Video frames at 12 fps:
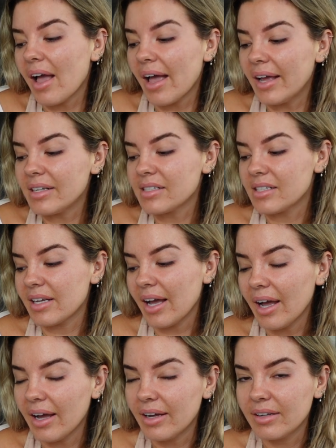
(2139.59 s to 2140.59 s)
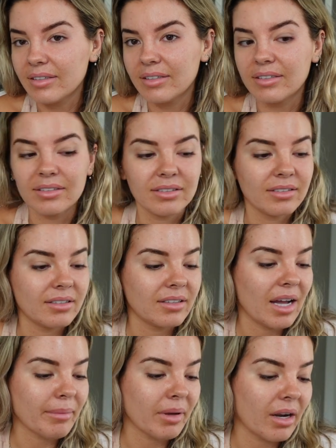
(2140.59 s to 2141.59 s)
And yeah,
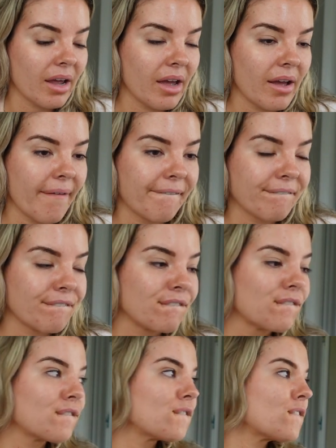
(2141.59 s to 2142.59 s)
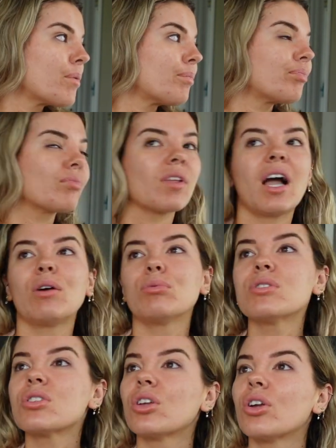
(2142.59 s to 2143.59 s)
I'm gonna, I
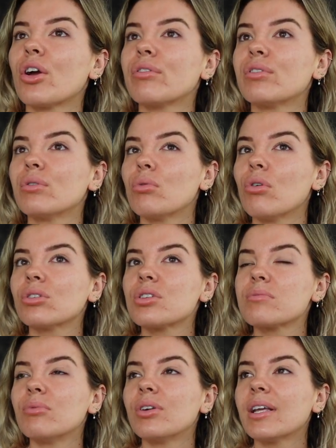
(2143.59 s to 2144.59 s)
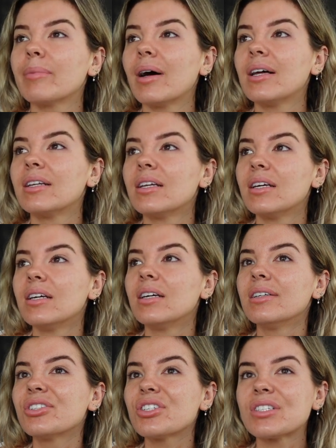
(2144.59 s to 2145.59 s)
was gonna go for a walk this morning, but
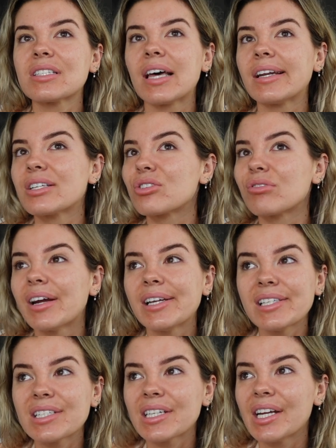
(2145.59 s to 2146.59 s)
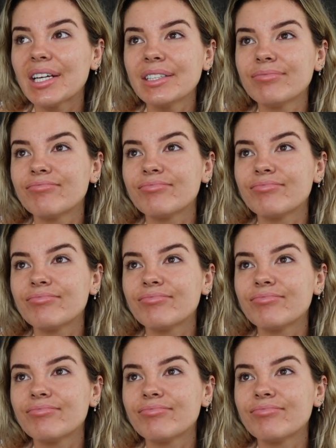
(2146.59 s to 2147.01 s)
just decided to rain today.